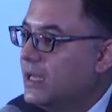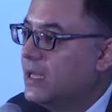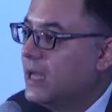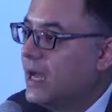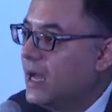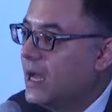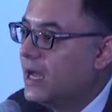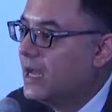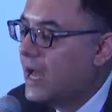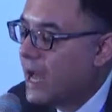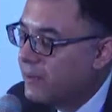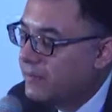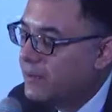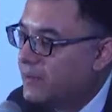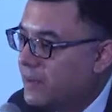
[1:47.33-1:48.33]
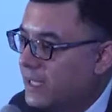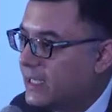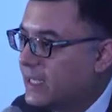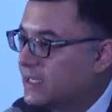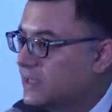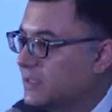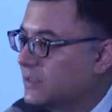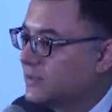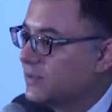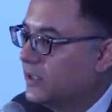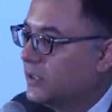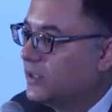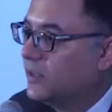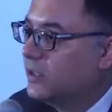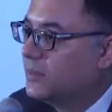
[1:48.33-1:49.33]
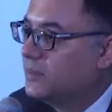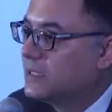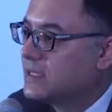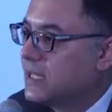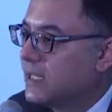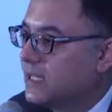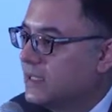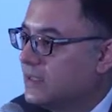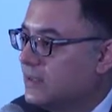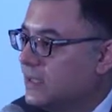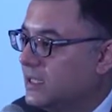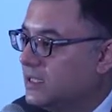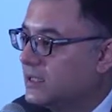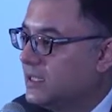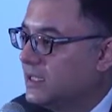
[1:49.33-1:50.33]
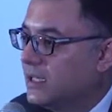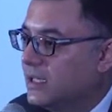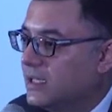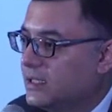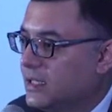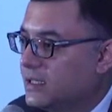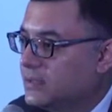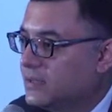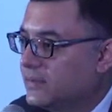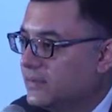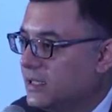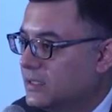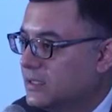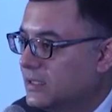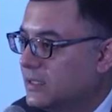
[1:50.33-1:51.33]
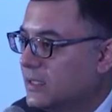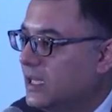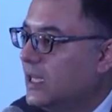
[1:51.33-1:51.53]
have implications for economies like Indonesia and the rest of Asia.